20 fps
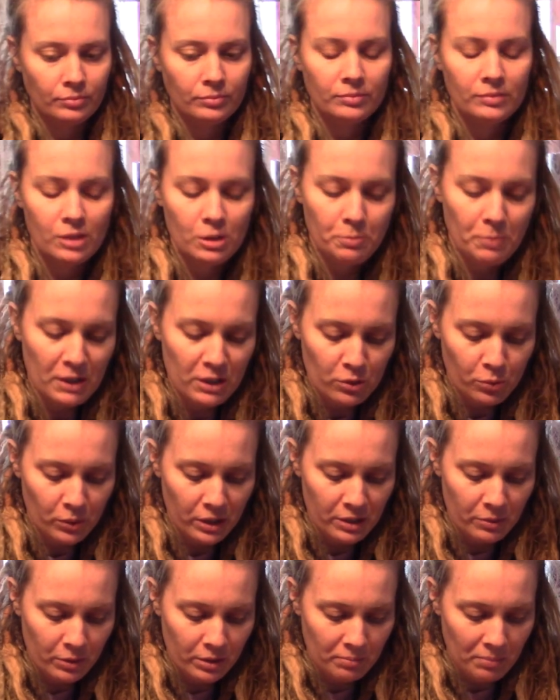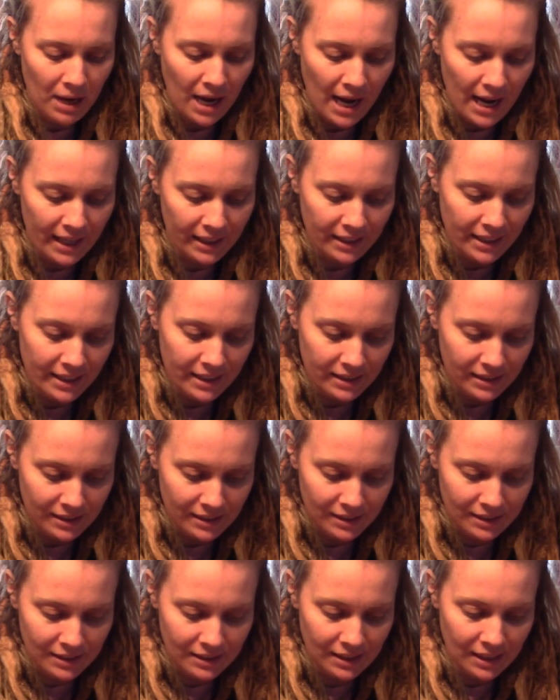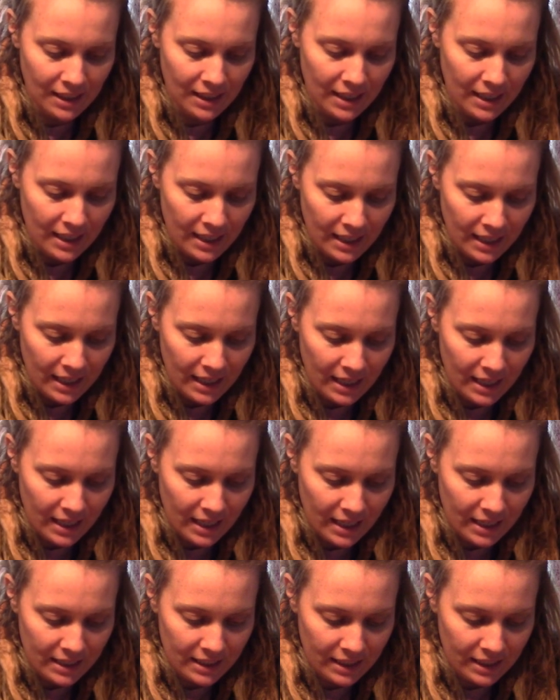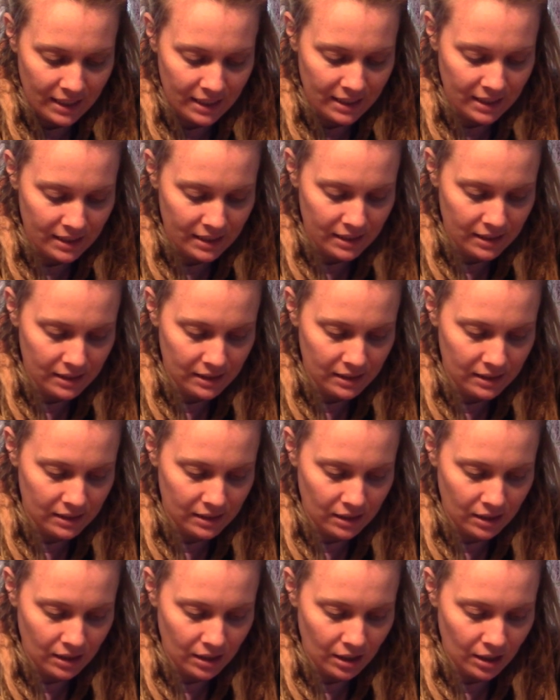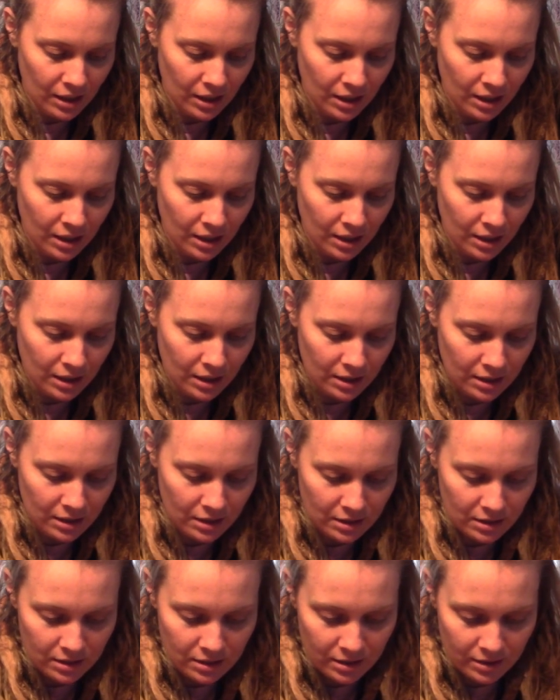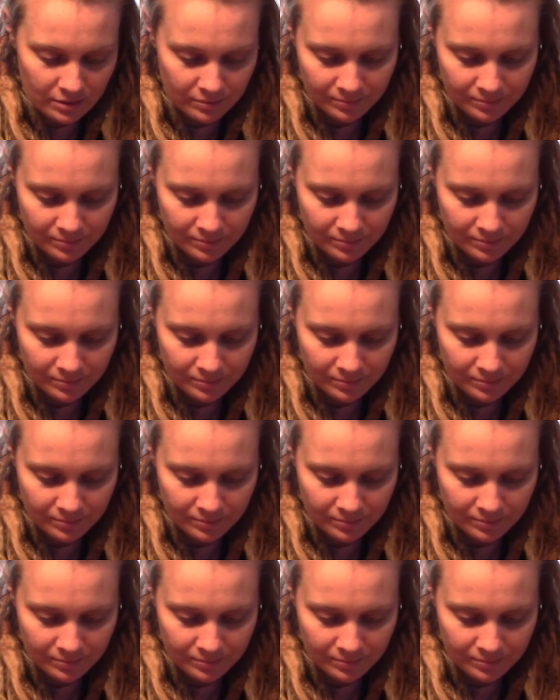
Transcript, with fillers: it's by 21 Pilots, and it is called